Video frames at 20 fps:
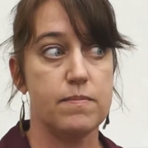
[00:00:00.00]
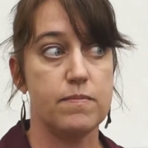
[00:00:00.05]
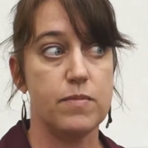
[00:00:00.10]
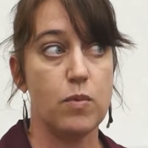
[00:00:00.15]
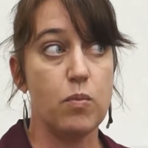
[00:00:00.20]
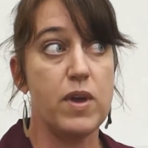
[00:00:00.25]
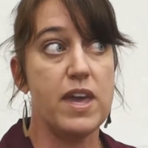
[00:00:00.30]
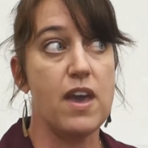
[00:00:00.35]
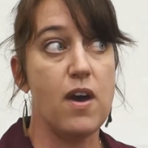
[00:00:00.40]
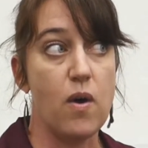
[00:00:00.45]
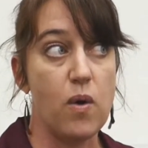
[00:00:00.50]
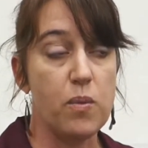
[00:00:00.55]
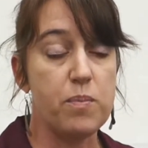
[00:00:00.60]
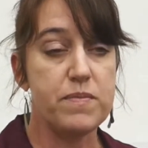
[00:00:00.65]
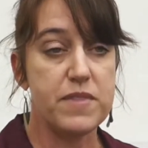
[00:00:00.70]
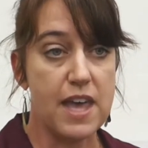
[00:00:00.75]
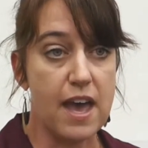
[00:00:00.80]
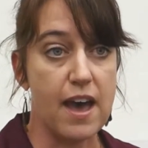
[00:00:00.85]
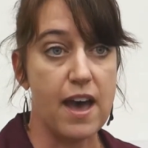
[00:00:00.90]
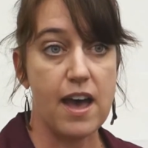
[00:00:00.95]
we
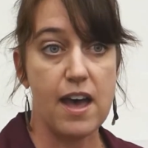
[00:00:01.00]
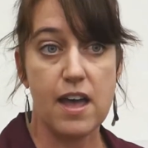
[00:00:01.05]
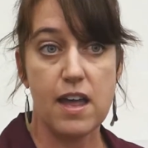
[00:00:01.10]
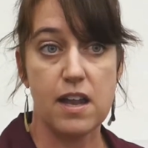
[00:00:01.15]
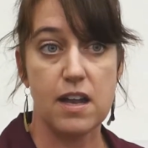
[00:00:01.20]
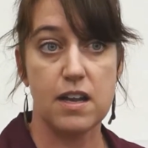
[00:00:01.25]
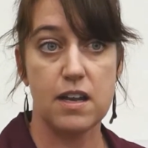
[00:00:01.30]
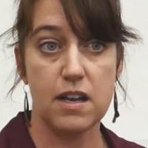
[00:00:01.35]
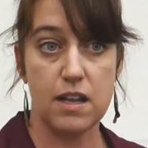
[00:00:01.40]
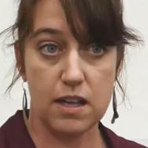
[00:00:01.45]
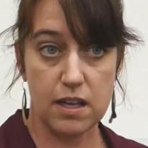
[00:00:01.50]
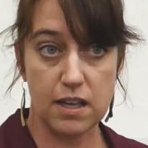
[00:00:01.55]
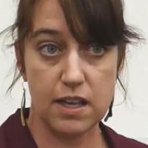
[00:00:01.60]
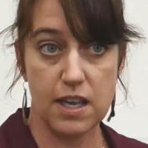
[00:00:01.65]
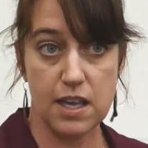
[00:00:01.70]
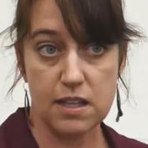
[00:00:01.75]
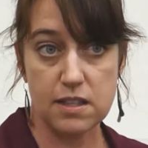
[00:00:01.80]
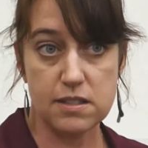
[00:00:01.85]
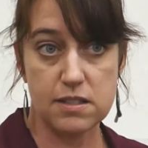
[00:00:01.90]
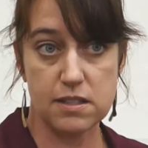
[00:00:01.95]
hope that
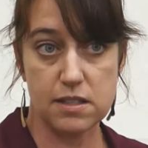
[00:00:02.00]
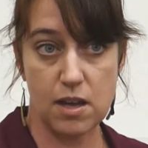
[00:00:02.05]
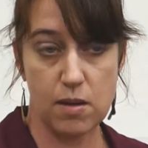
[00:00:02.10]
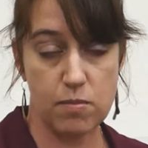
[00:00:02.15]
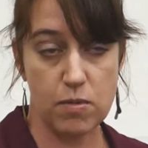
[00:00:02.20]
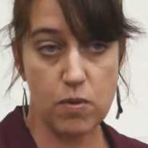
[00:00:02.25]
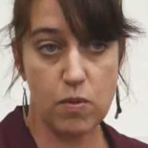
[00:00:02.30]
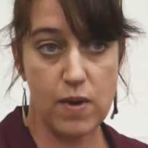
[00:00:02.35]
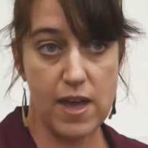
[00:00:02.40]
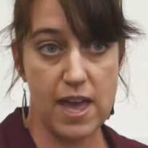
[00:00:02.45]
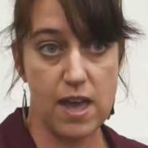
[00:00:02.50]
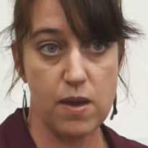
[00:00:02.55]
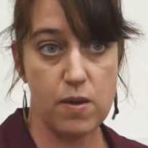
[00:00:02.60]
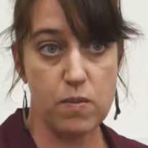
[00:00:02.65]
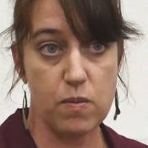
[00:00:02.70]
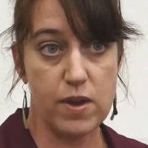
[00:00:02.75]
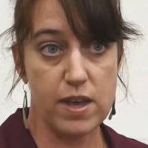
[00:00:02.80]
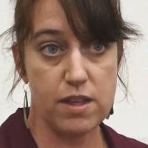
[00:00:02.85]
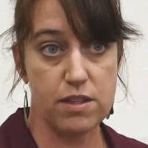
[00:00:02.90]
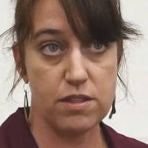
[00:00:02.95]
kids come away
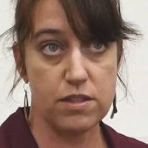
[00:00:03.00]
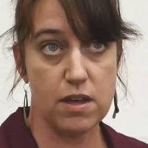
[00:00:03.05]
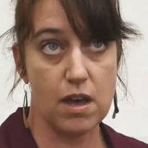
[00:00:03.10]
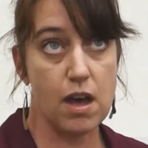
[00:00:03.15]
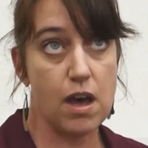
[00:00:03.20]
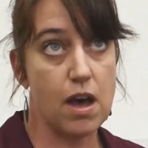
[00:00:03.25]
with